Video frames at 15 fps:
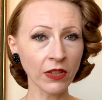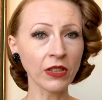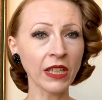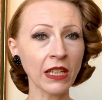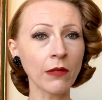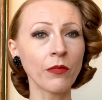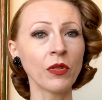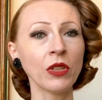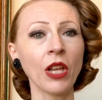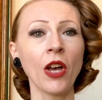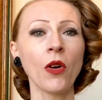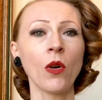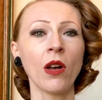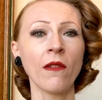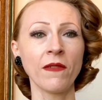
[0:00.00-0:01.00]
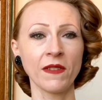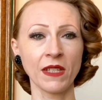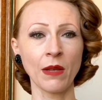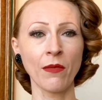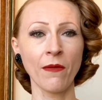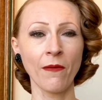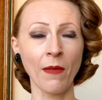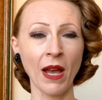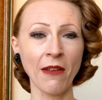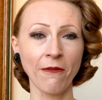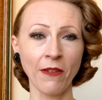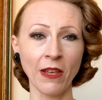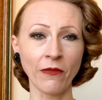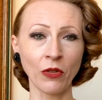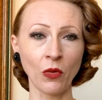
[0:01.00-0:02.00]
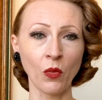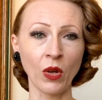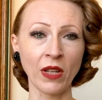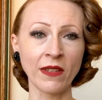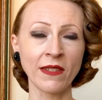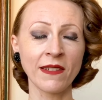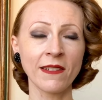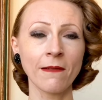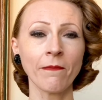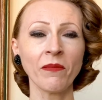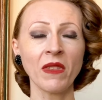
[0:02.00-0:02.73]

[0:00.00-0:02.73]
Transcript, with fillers: link below of some of my favorite ones.